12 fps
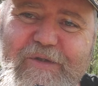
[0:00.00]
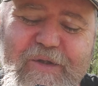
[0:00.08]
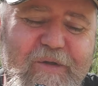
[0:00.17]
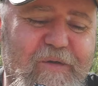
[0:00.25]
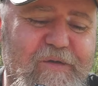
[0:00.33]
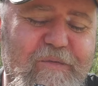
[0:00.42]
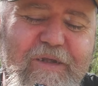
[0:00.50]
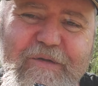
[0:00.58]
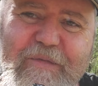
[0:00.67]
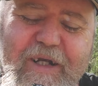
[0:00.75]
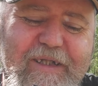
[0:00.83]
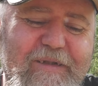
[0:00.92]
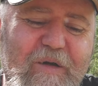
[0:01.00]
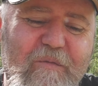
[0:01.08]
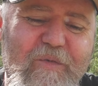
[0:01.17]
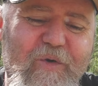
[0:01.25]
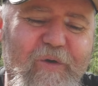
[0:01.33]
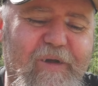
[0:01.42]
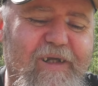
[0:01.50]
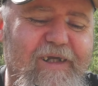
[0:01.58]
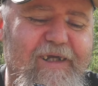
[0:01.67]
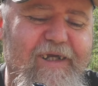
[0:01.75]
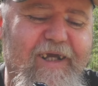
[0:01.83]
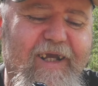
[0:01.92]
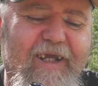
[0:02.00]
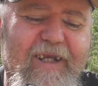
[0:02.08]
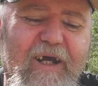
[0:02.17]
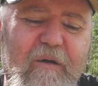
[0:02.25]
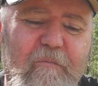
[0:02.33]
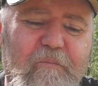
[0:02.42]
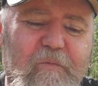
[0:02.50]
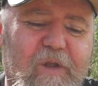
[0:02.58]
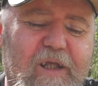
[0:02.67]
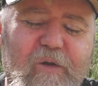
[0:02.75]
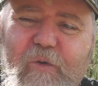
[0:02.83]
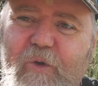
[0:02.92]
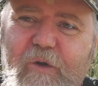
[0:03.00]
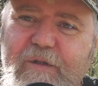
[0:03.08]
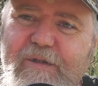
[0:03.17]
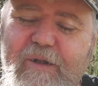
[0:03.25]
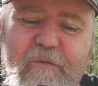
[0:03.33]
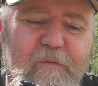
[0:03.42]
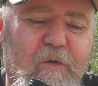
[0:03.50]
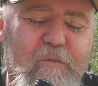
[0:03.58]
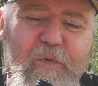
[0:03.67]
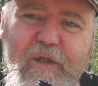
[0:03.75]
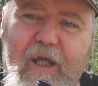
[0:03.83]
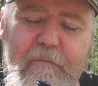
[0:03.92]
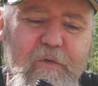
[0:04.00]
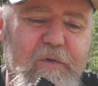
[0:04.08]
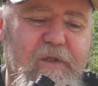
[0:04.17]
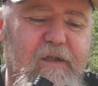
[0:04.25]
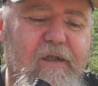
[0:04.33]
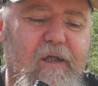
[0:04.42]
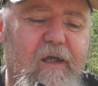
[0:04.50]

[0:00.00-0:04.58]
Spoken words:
So I spent the money, I bought it, and in all honesty, I'm pretty happy with it.